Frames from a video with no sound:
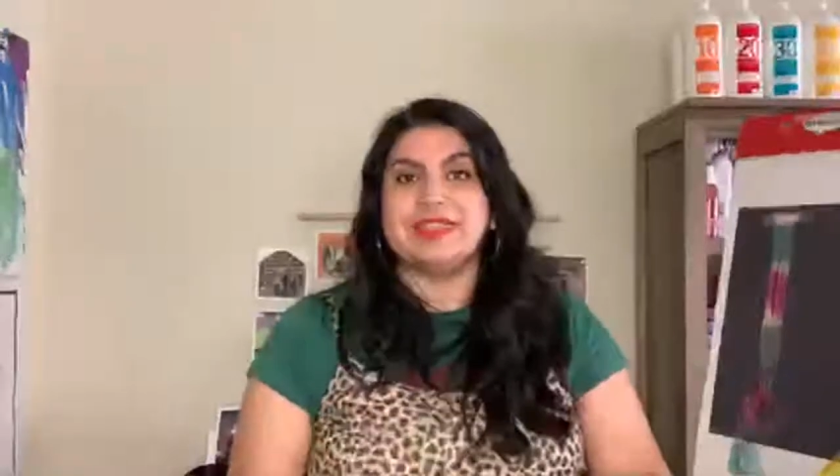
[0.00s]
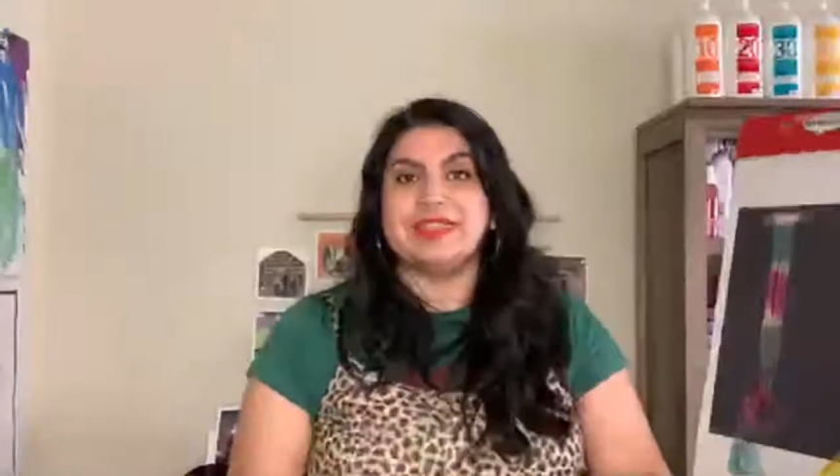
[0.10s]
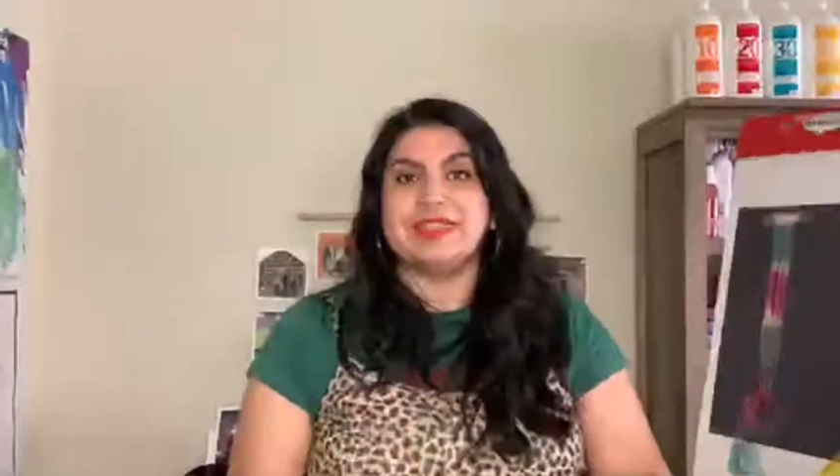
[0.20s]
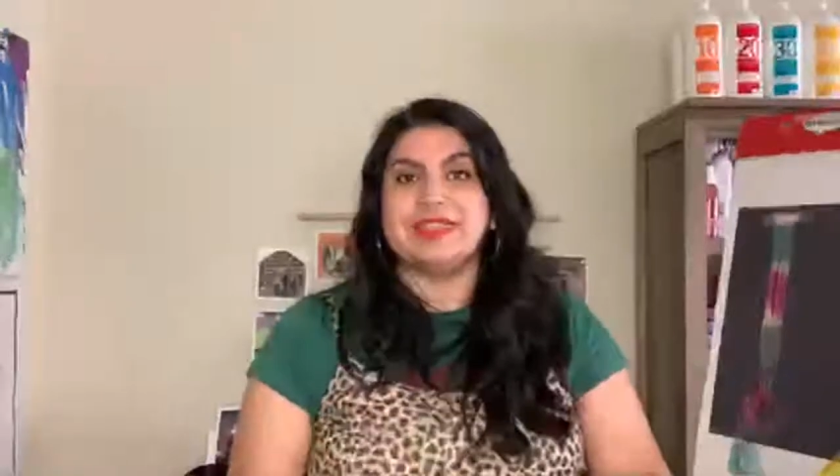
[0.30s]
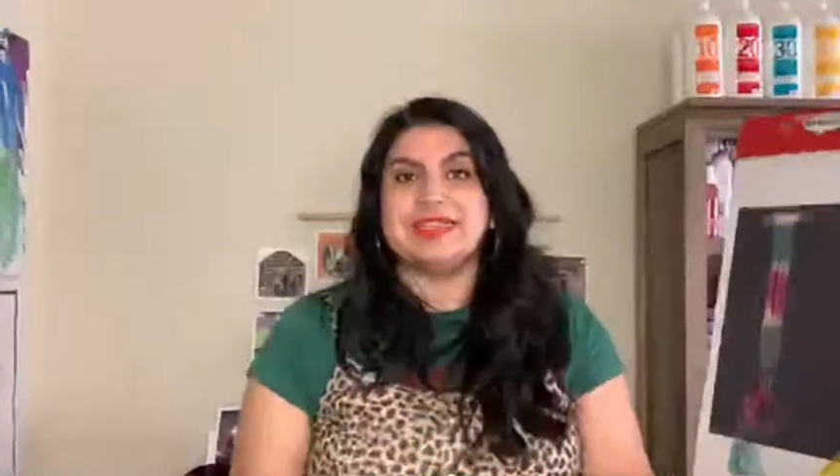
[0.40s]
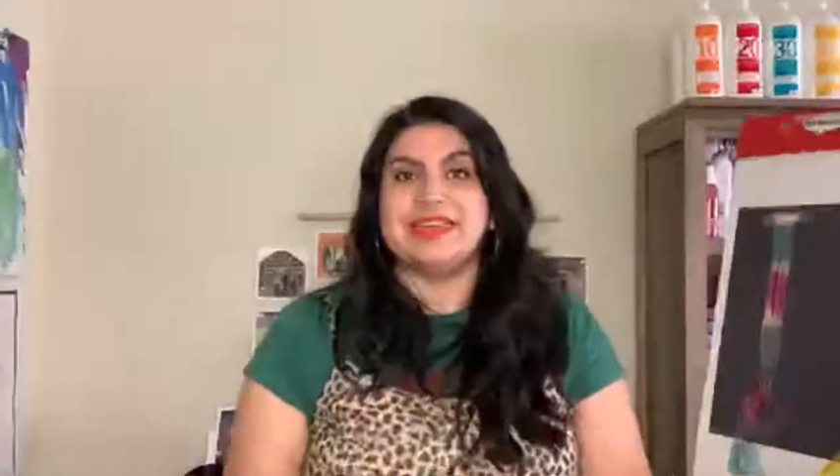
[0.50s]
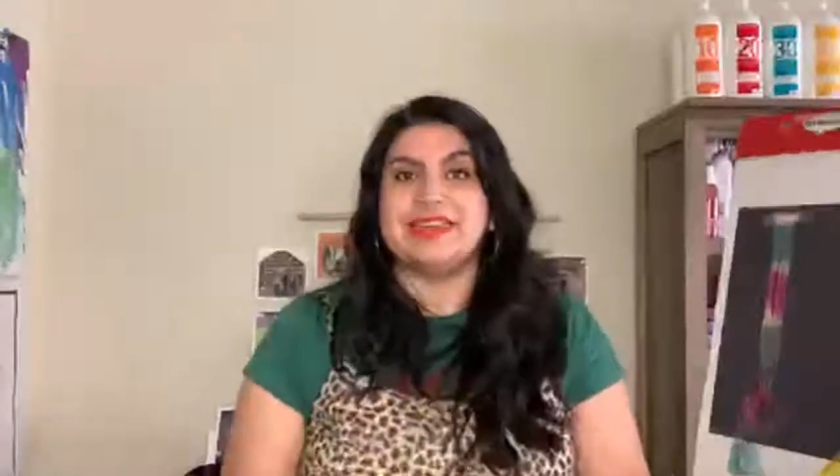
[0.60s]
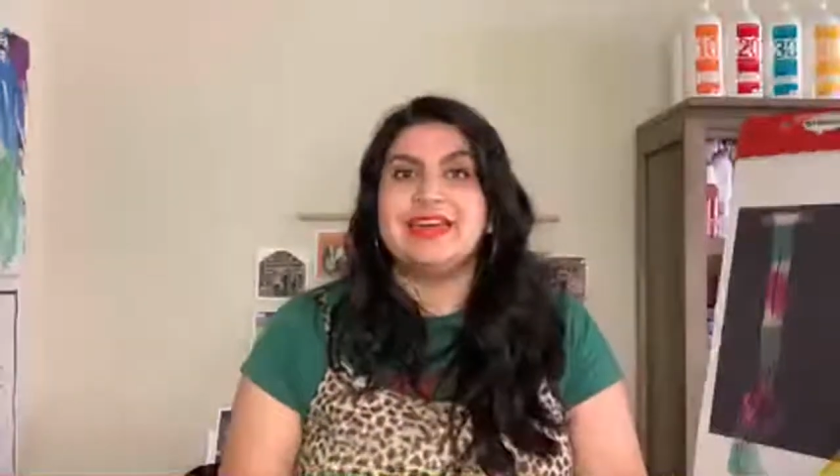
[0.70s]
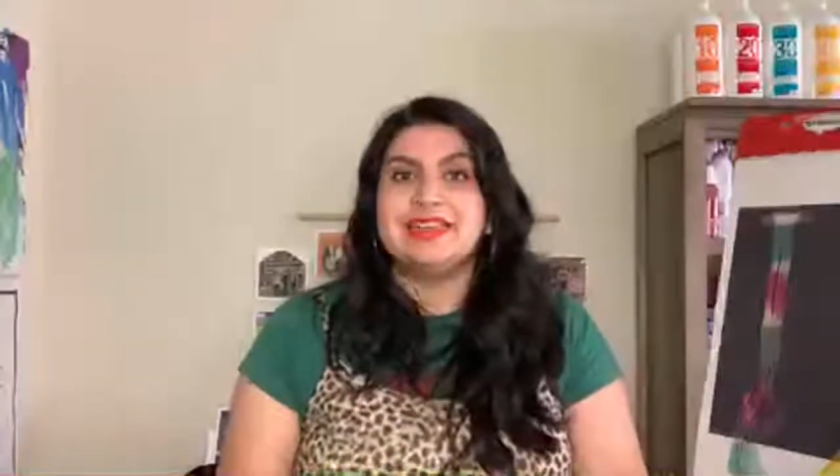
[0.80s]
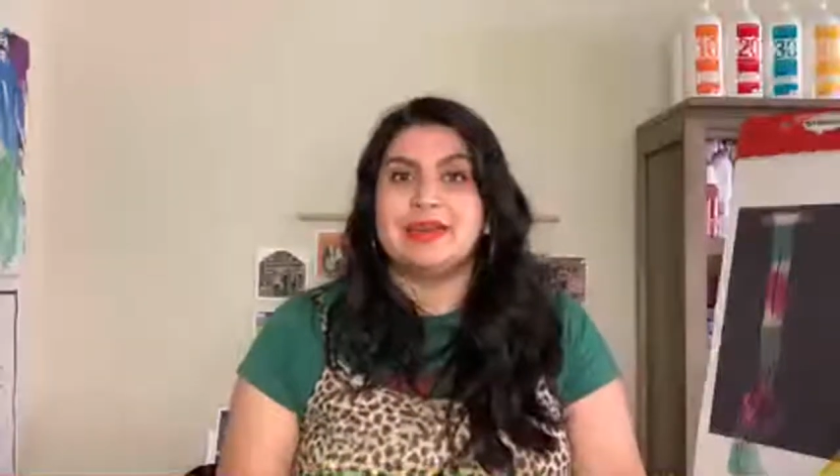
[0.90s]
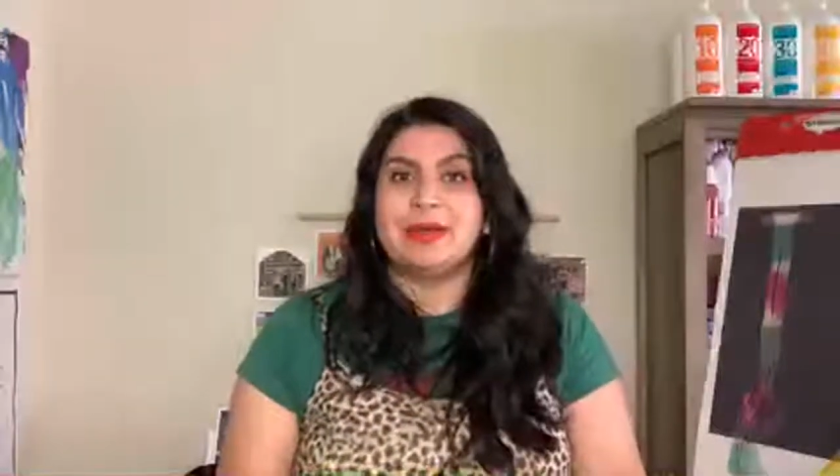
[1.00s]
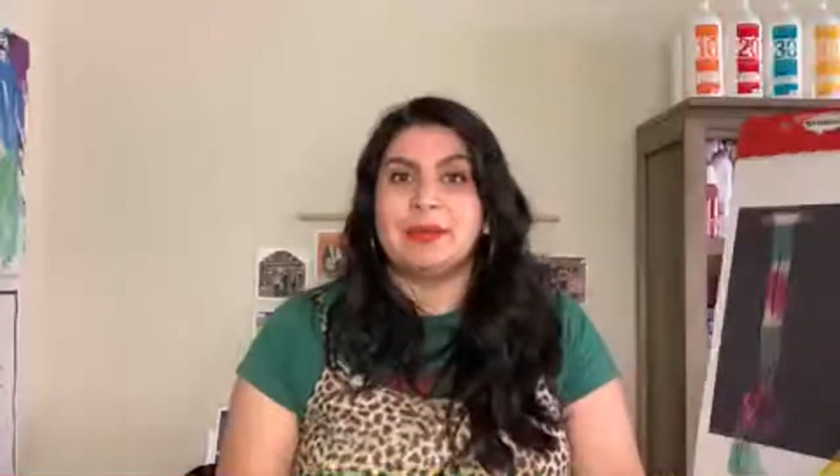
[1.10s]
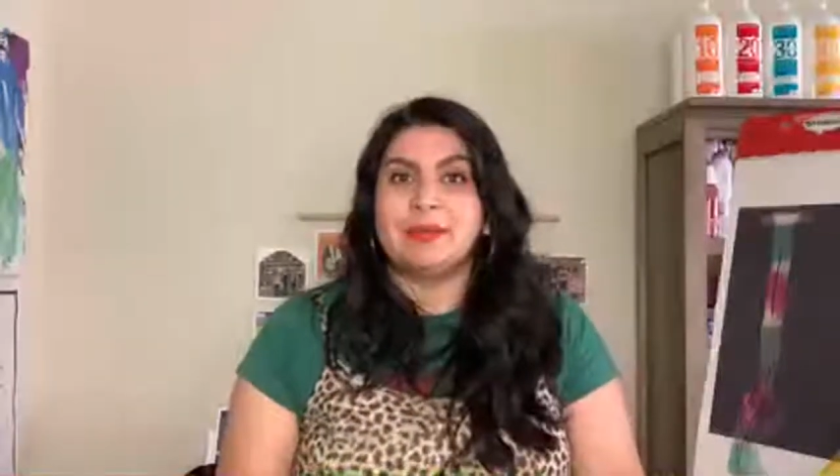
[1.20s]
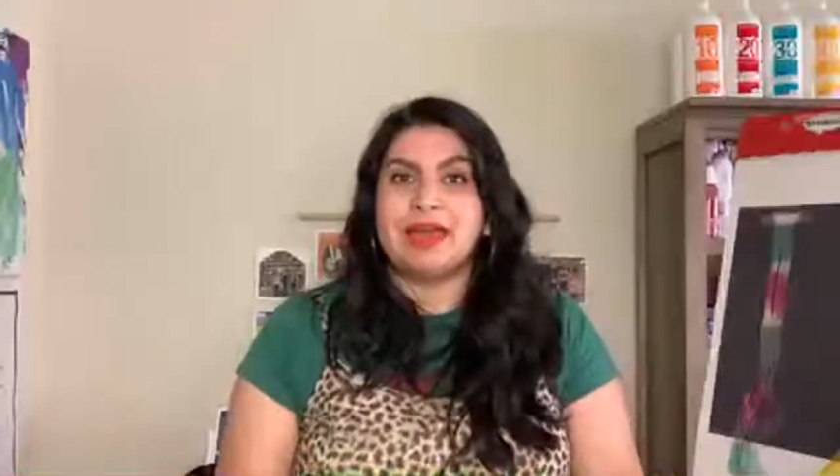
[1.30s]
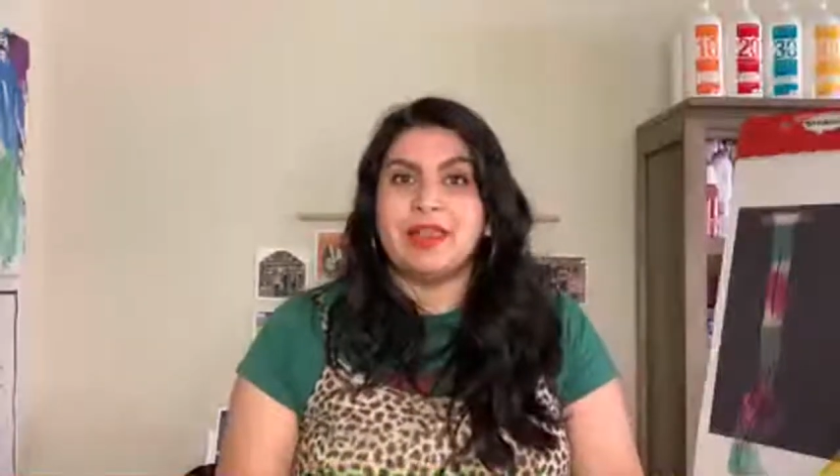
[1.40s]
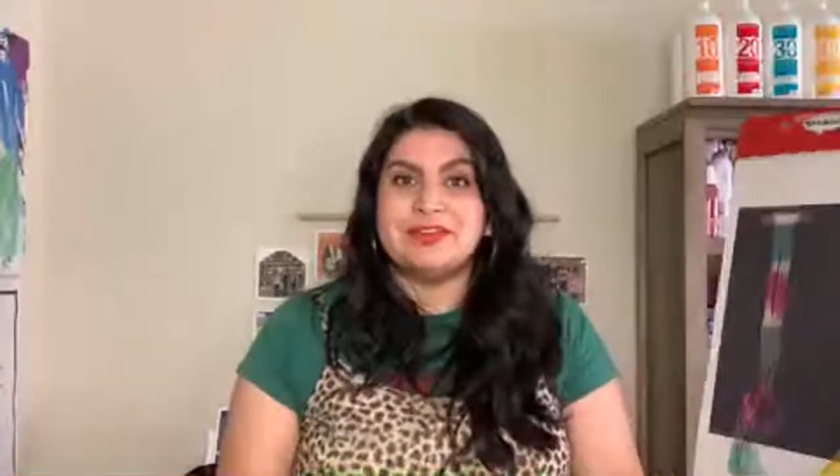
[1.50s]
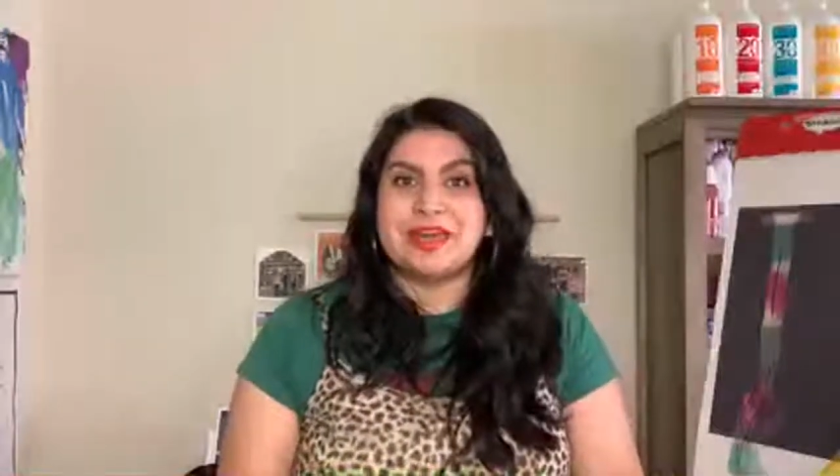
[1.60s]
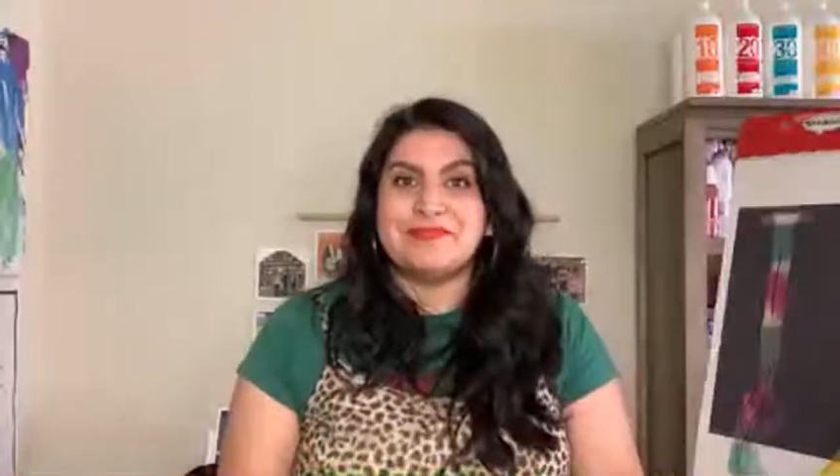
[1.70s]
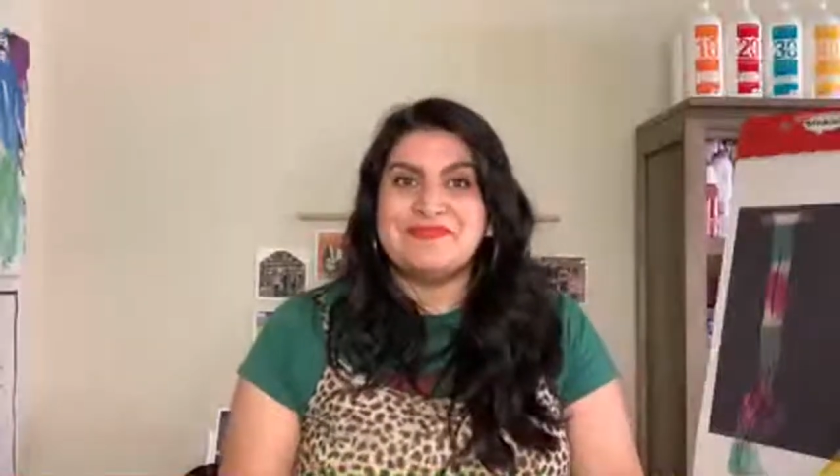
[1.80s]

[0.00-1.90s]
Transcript: getting semi-permanent colors out.